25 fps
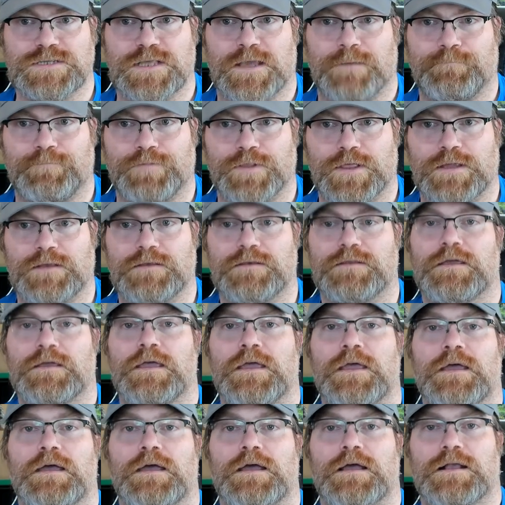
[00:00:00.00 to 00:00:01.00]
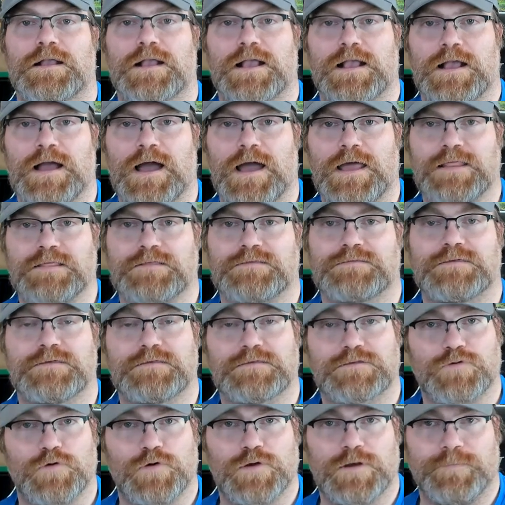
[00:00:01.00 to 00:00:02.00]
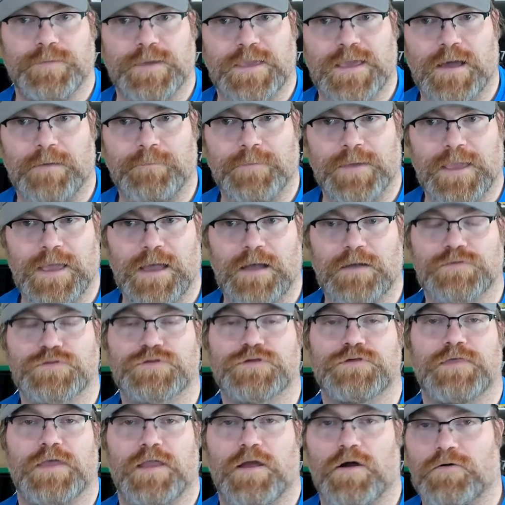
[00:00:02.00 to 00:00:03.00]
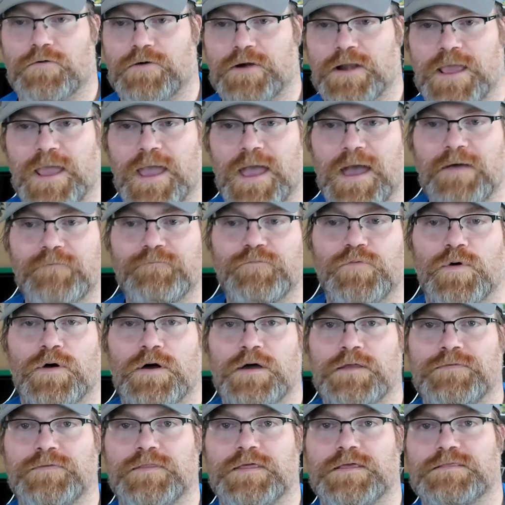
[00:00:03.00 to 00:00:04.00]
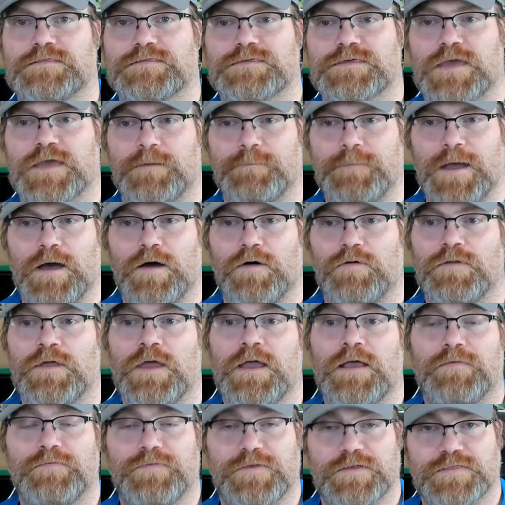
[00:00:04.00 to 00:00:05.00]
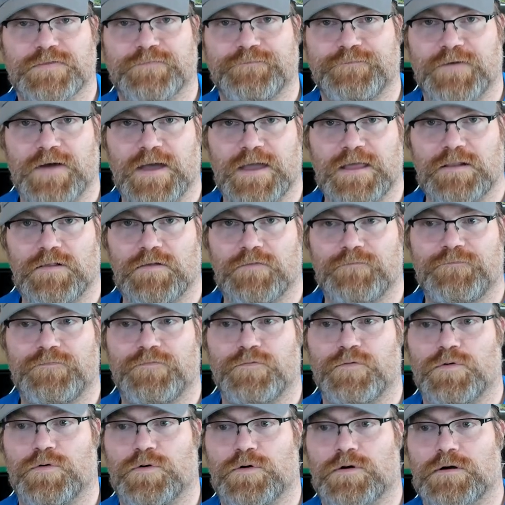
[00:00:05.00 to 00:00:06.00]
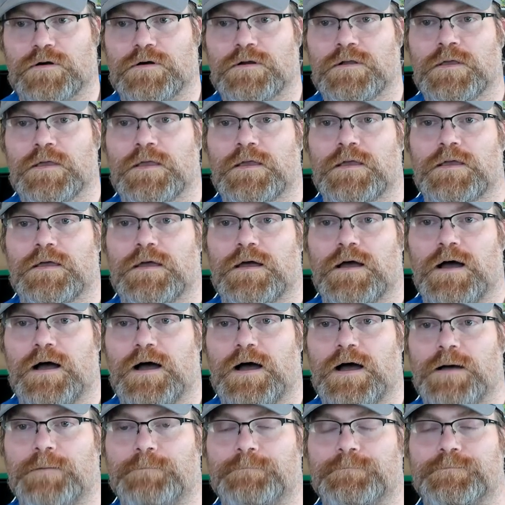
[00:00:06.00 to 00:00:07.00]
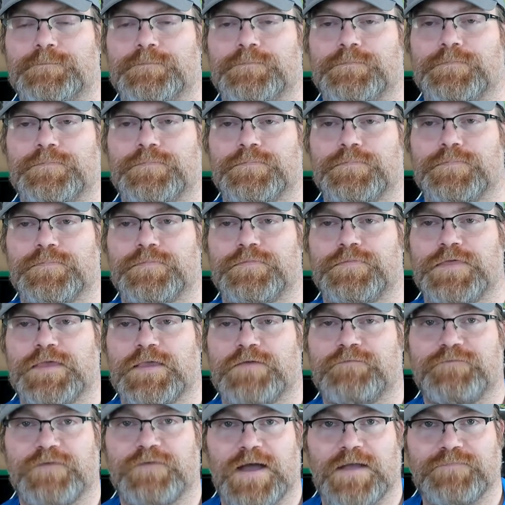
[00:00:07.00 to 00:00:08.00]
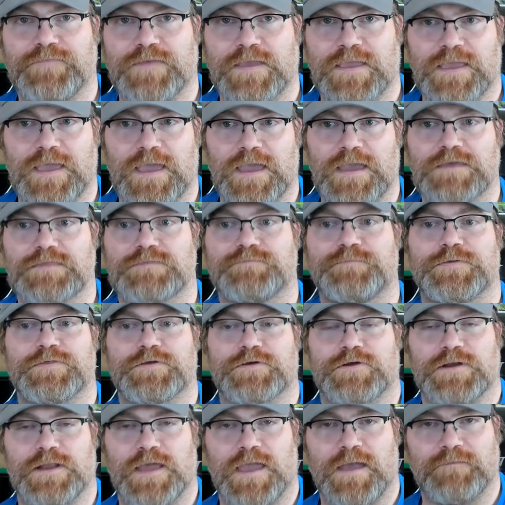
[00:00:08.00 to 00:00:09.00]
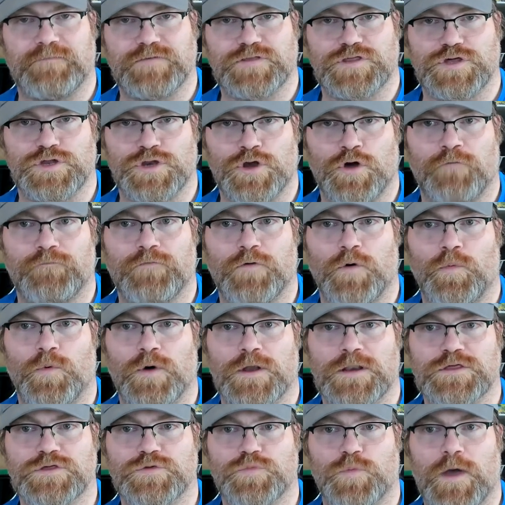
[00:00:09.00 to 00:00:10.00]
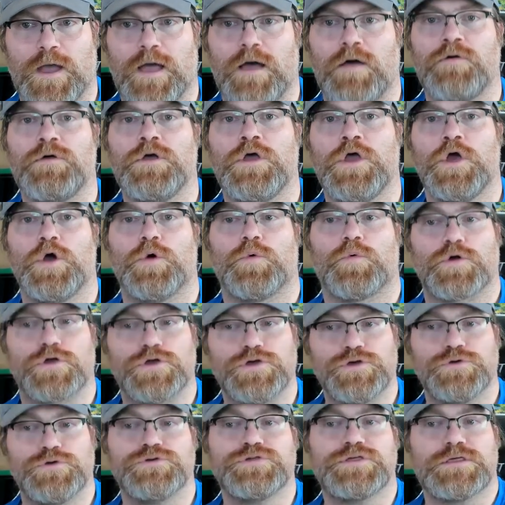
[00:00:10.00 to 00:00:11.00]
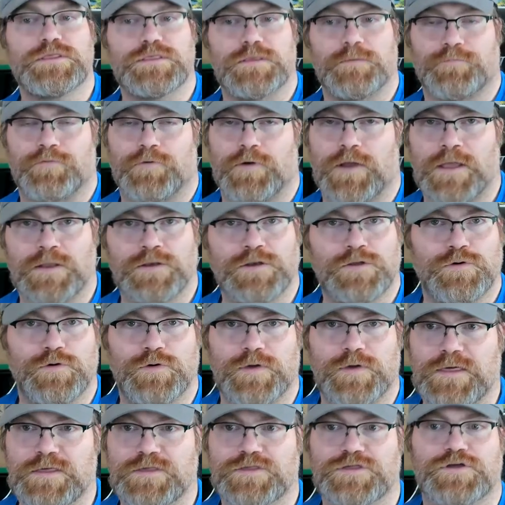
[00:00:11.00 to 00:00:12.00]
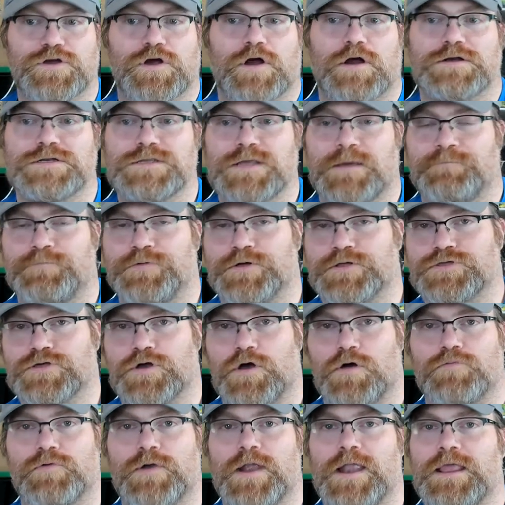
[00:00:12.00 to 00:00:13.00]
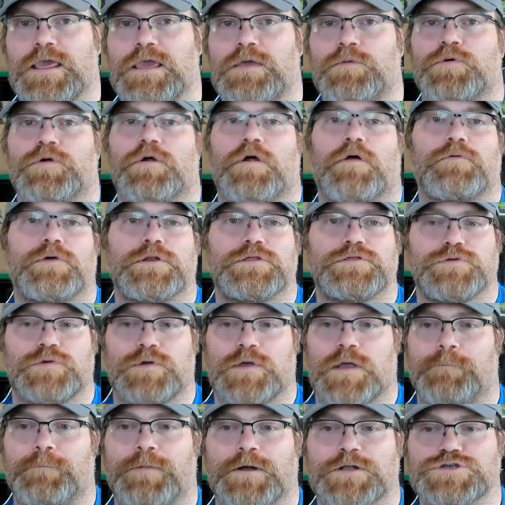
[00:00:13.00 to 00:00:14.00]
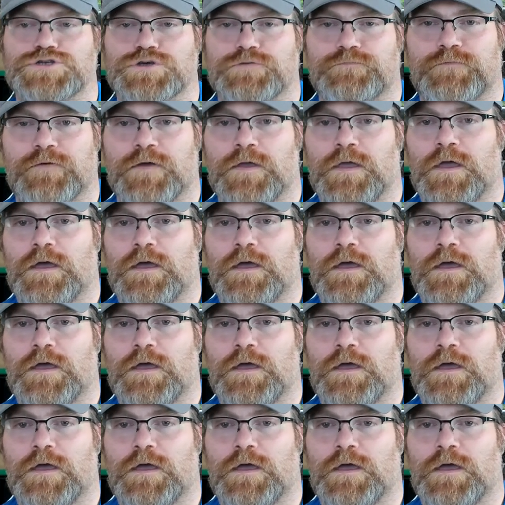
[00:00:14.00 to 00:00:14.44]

template guidance that's going to be coming out. So they already have one that's come out that's final for um, the 510Ks, but they're going to have a de novo one as well. We're using the brand new eStar templates already. We're already doing a bunch of